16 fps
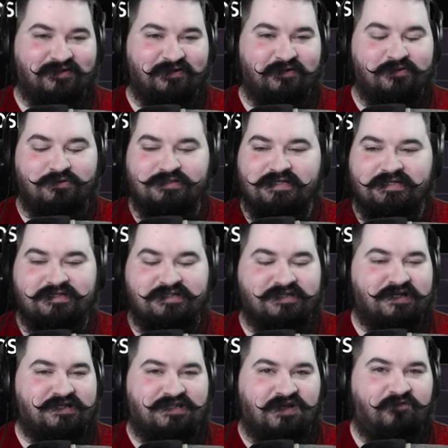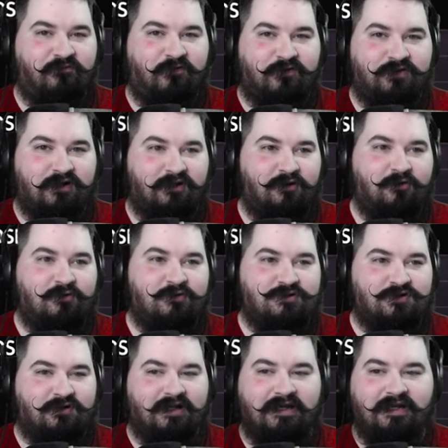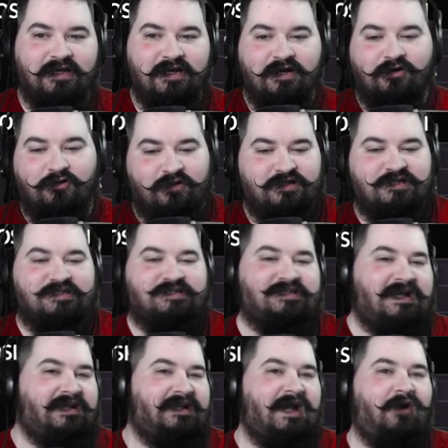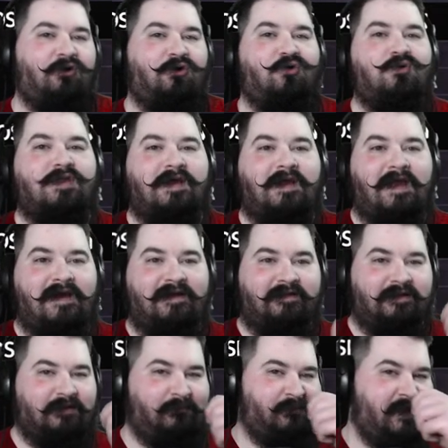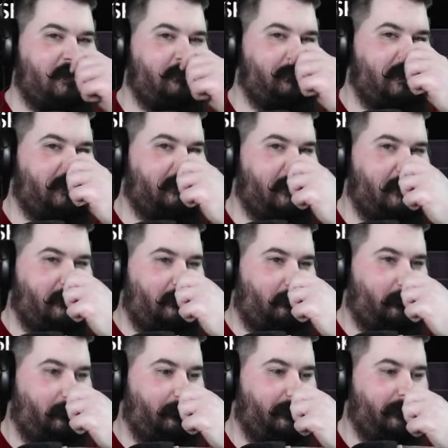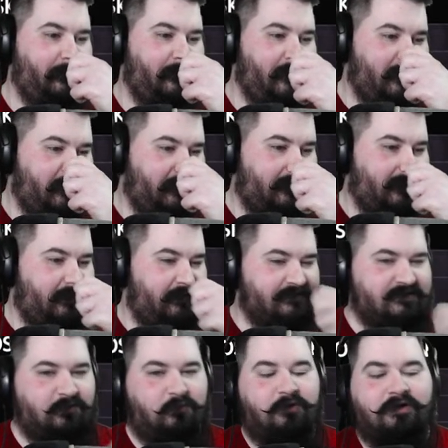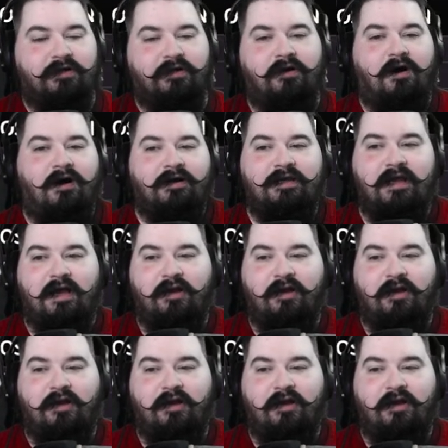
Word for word: is it just a default they lose, or like do they just send out who they can and then play man down? Like how does it work in hockey?